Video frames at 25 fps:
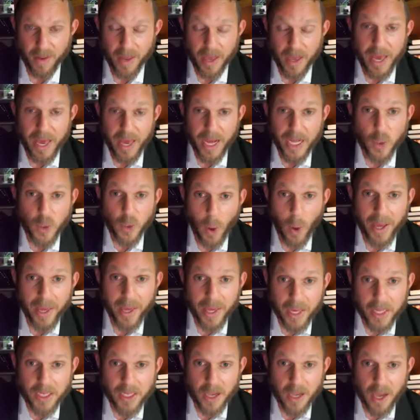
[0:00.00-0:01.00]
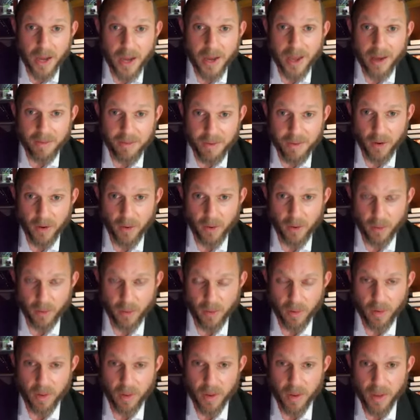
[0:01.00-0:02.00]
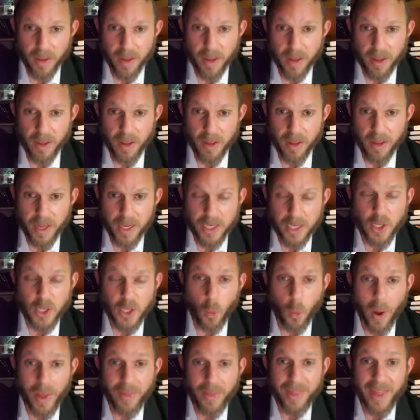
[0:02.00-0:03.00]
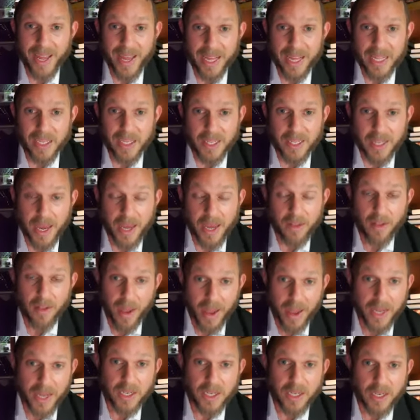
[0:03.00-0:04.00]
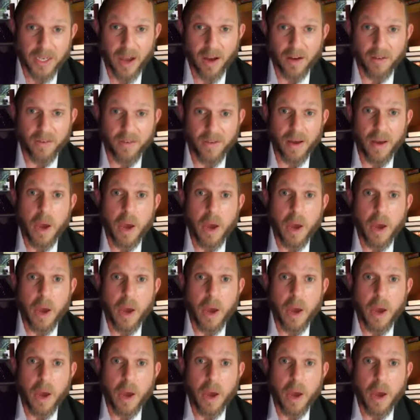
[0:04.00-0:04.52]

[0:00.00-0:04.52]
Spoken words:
It's why Yitzchak Avinu is the one that can say to Esav,